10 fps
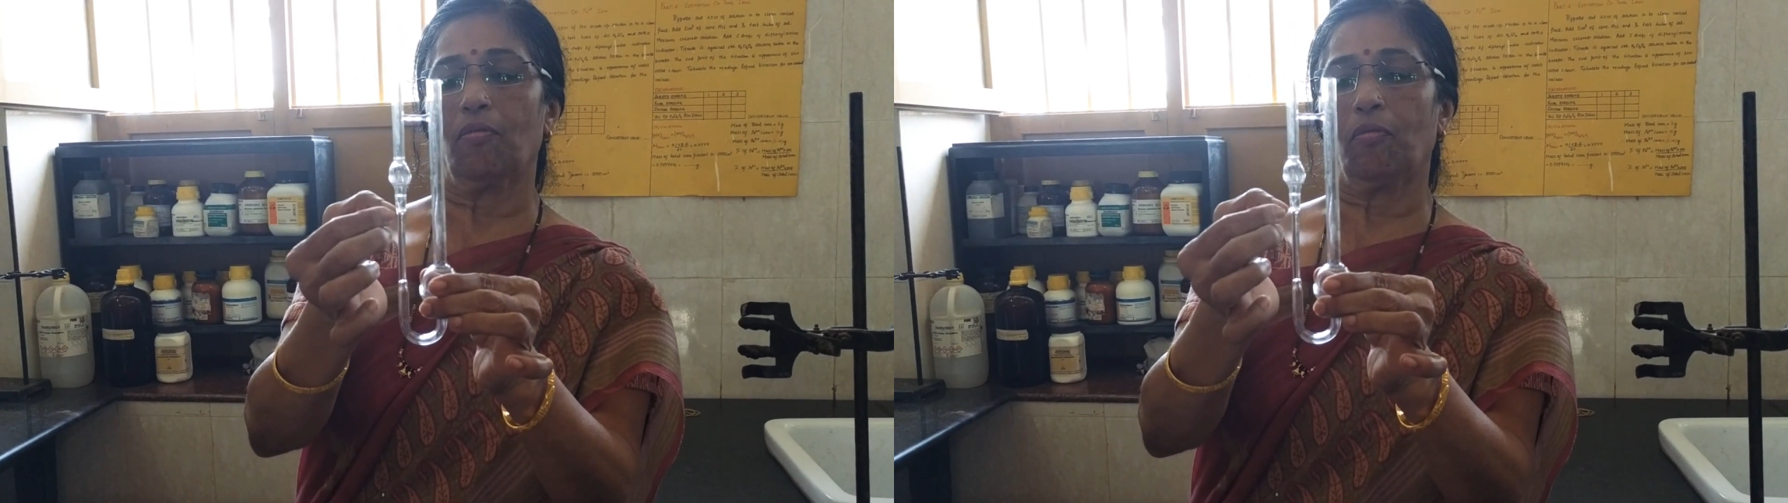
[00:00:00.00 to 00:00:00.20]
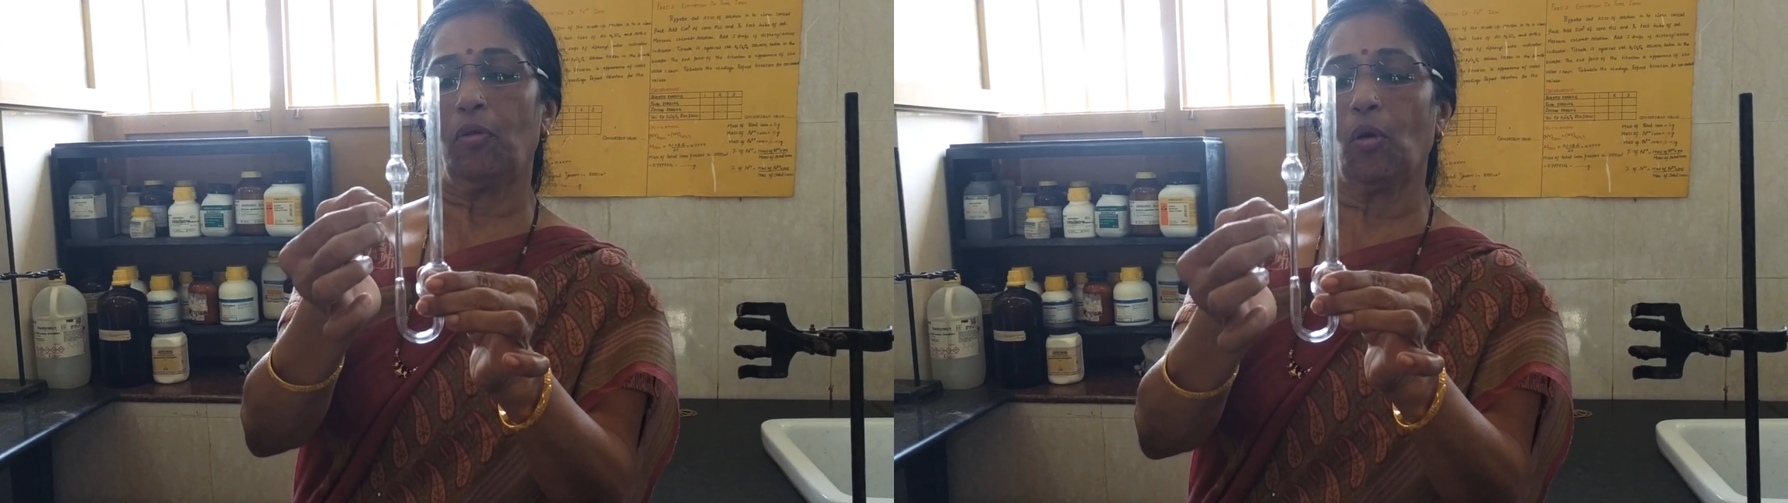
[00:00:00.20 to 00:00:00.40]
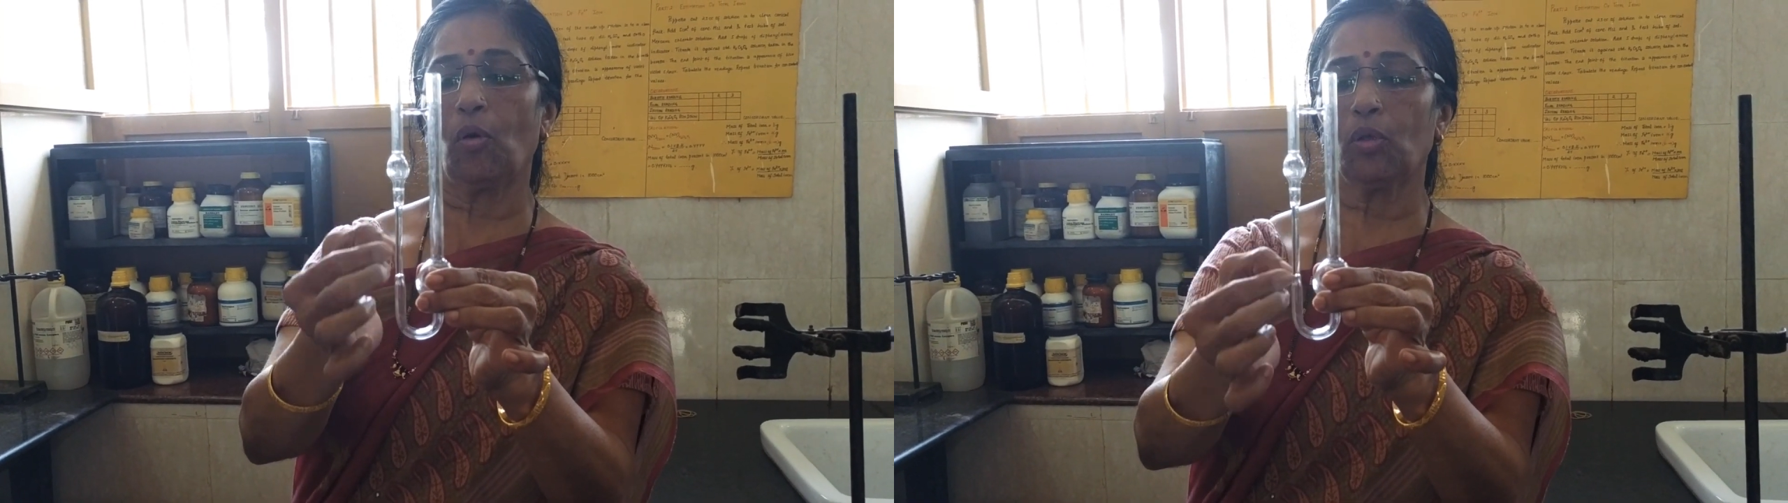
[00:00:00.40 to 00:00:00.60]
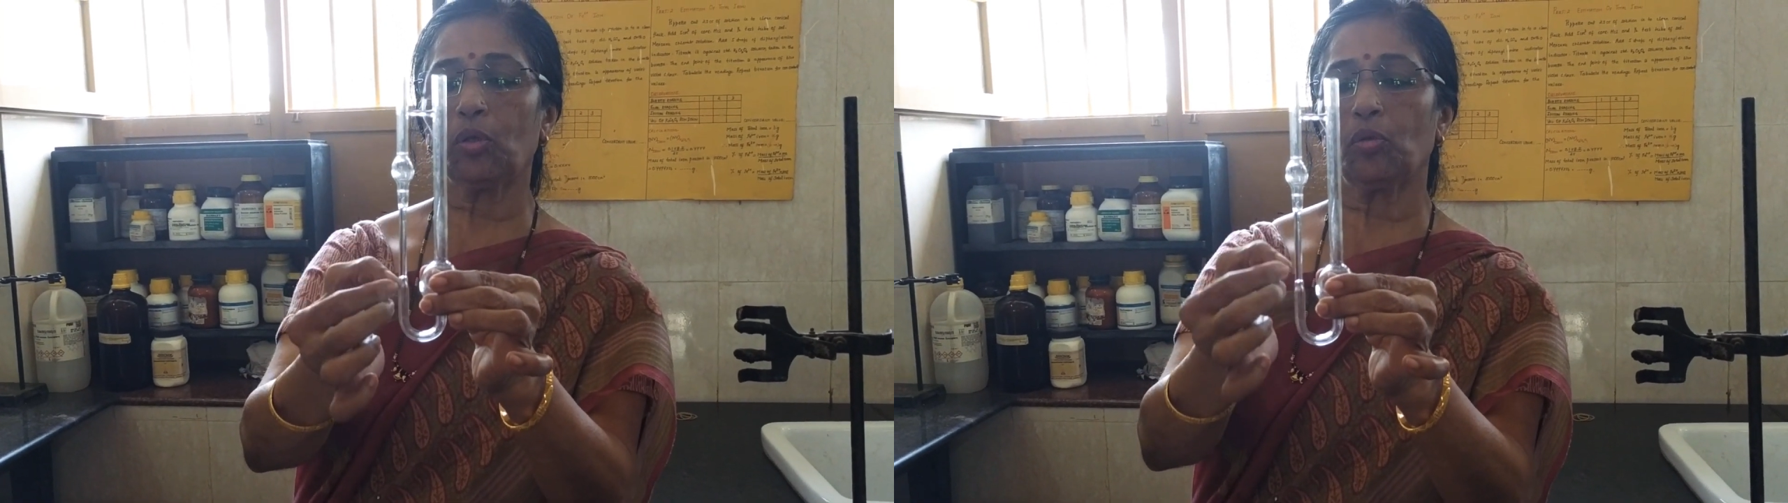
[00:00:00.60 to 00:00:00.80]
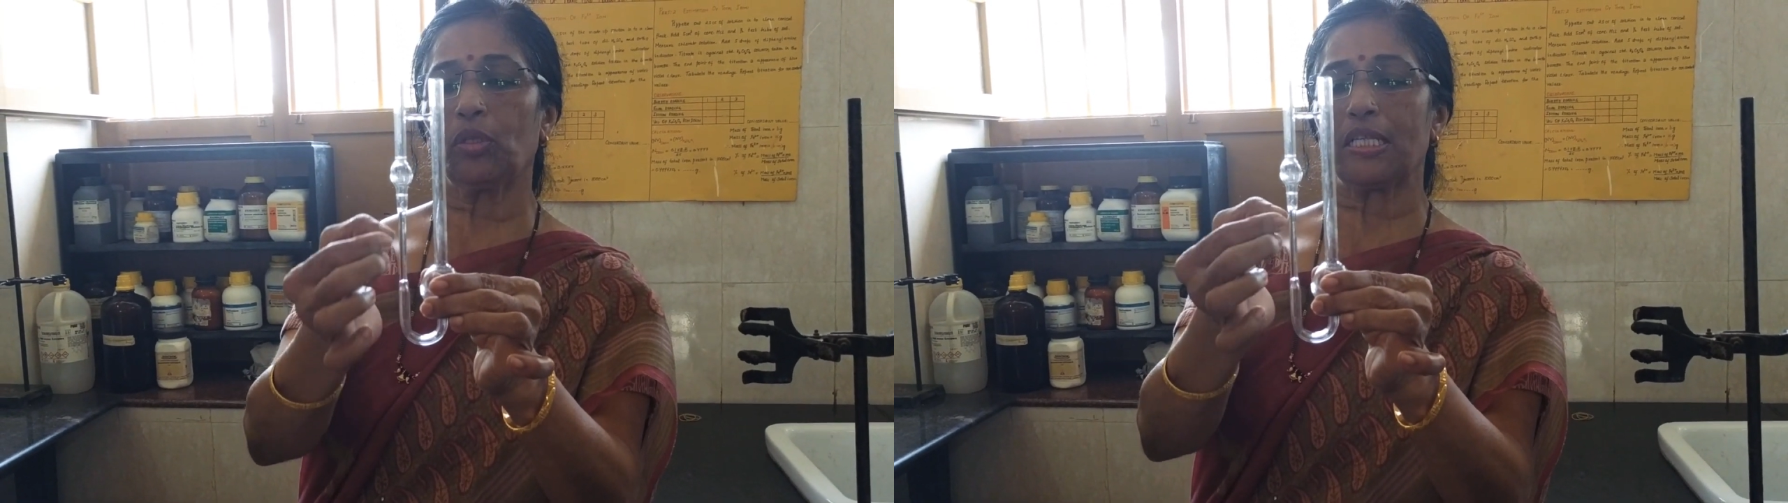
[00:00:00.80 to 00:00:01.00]
flow
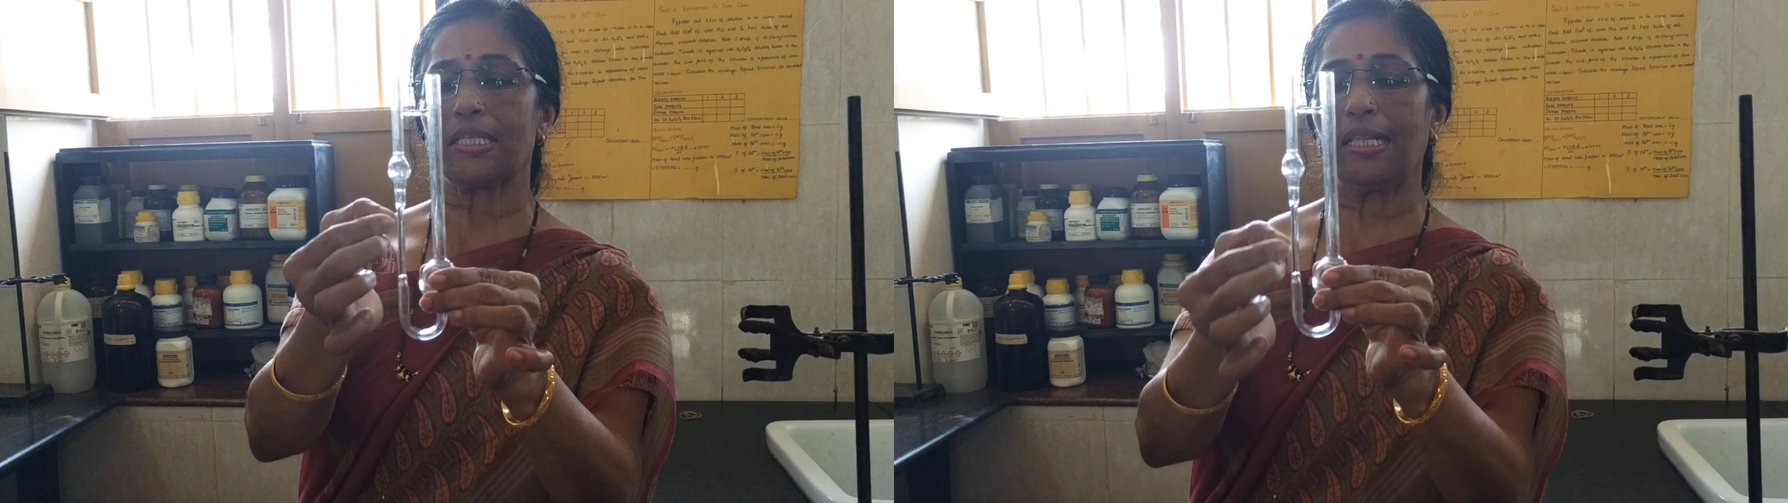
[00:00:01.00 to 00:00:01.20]
through this